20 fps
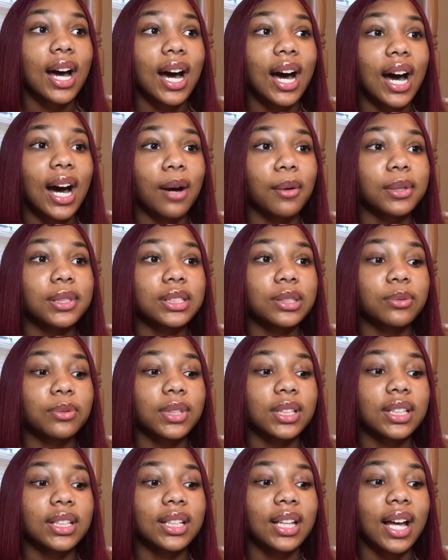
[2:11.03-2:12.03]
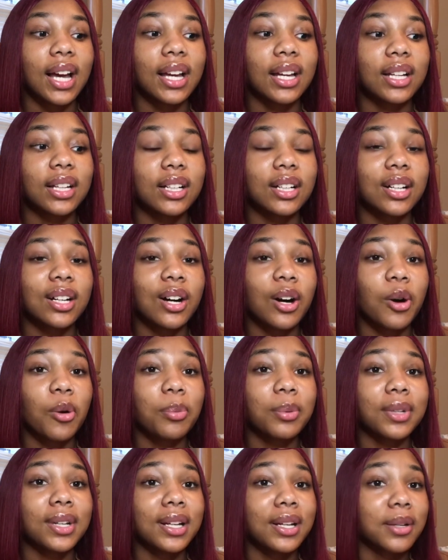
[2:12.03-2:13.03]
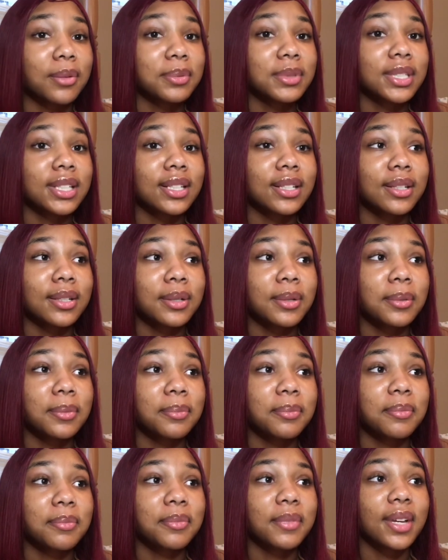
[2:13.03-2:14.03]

I wasn't really like opening up to him,